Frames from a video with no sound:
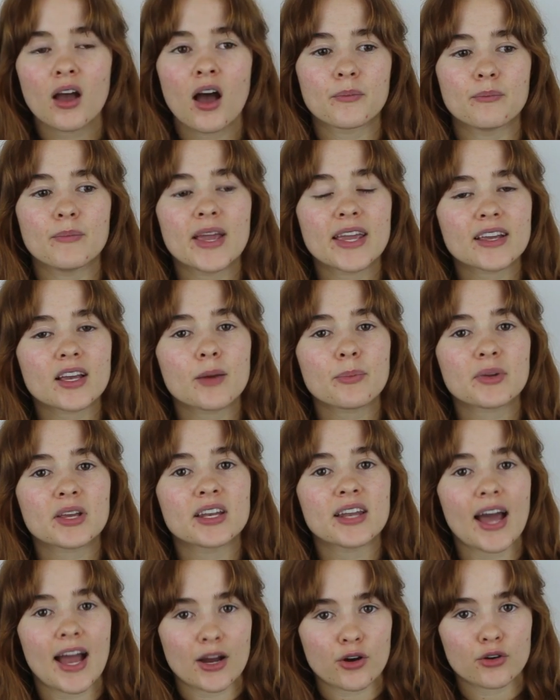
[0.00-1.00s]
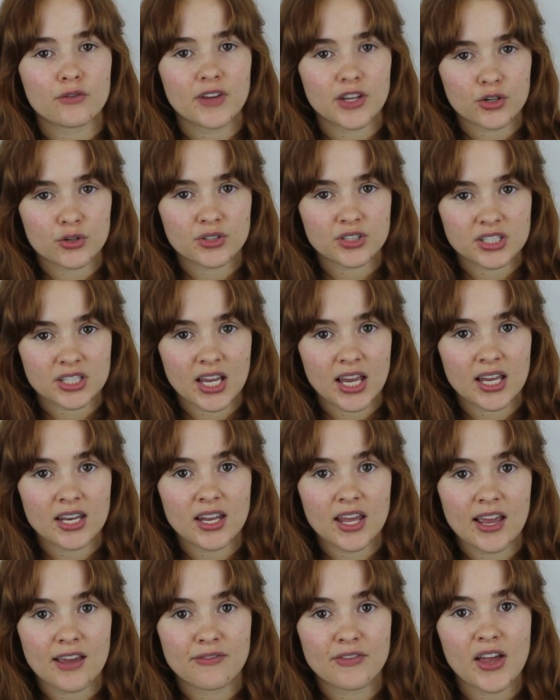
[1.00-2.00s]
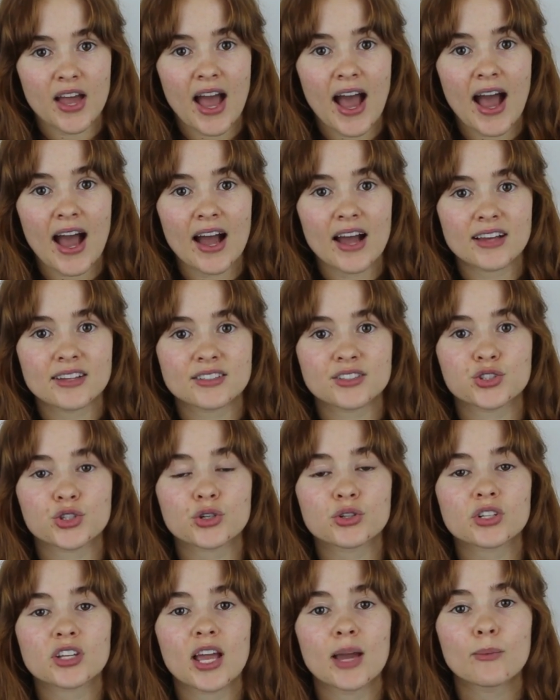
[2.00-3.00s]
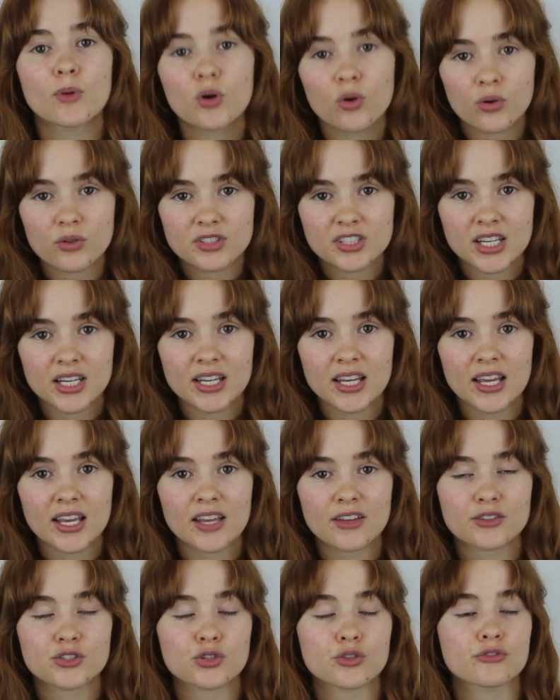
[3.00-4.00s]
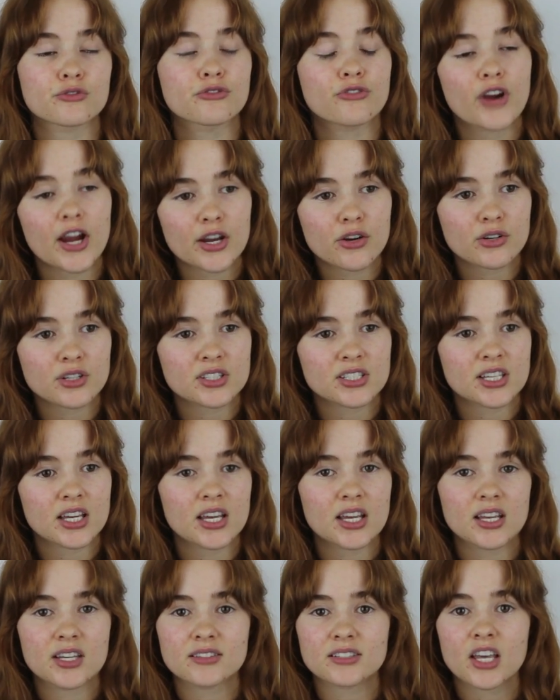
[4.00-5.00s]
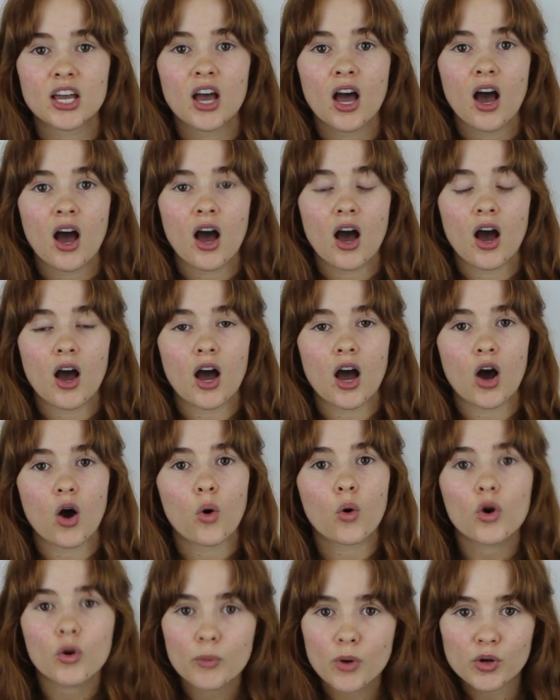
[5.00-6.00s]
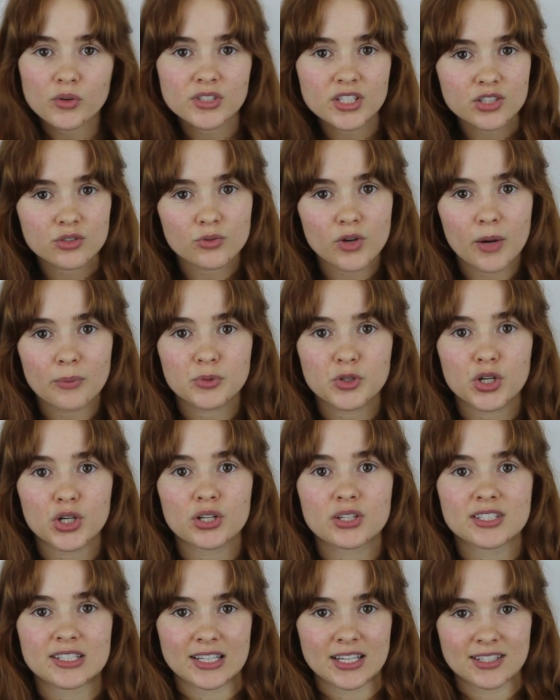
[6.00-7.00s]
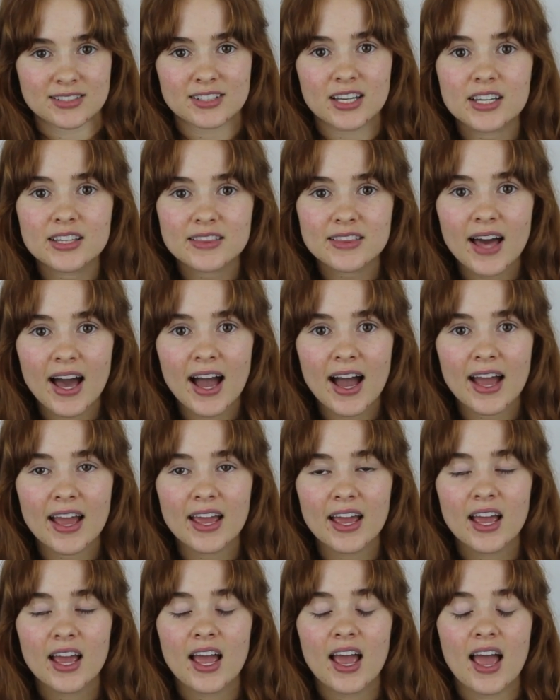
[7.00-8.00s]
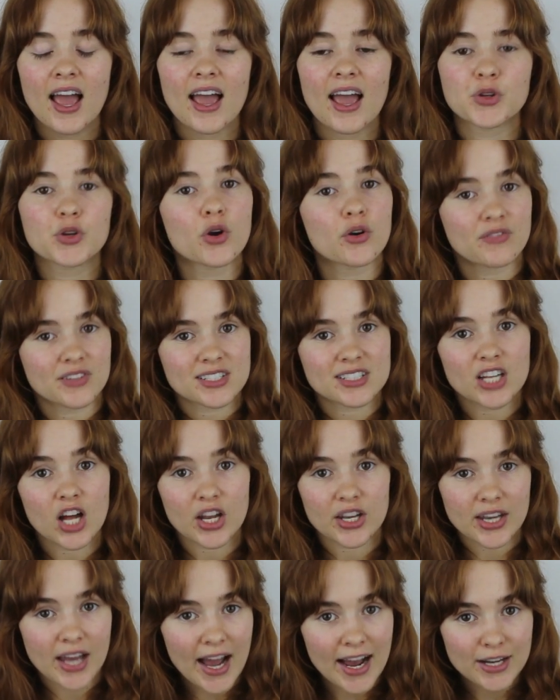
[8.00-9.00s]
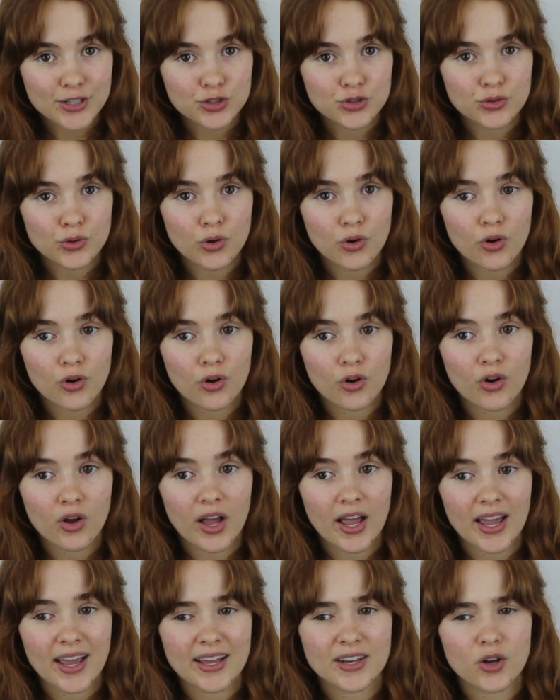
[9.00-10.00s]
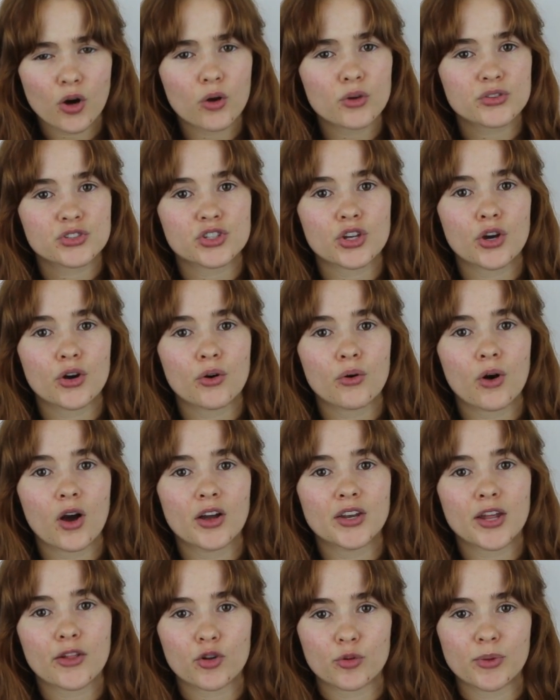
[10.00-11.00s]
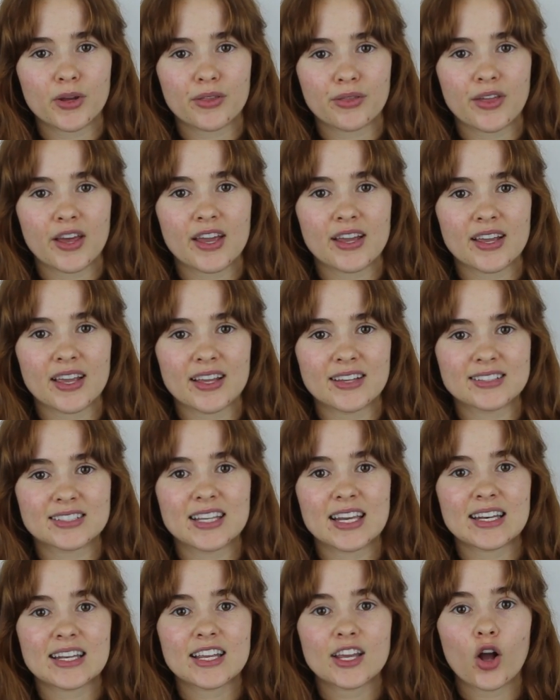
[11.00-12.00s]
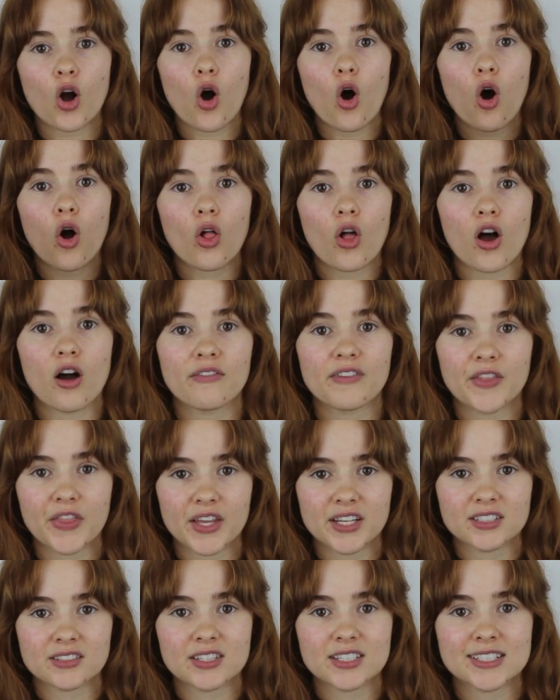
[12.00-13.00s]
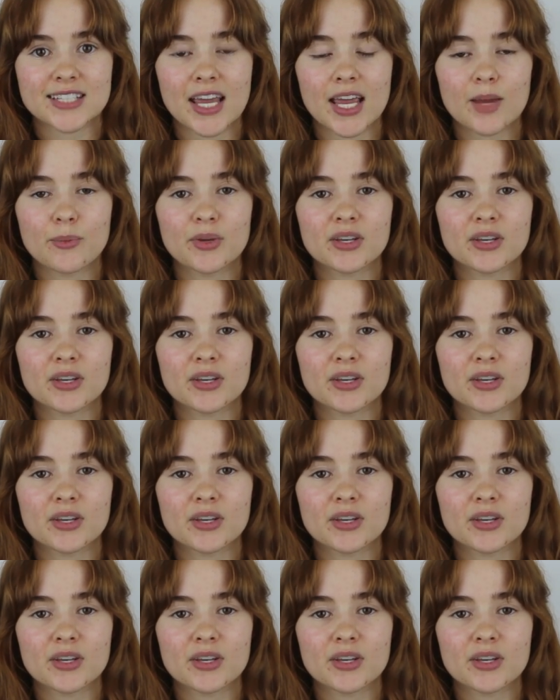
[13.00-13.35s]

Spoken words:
Makeup can aggravate your skin if it has certain chemicals in it, certain fragrances, hormone disruptors, things like that. You know, if it's not natural. And also another big thing is getting it all off at the end of the day,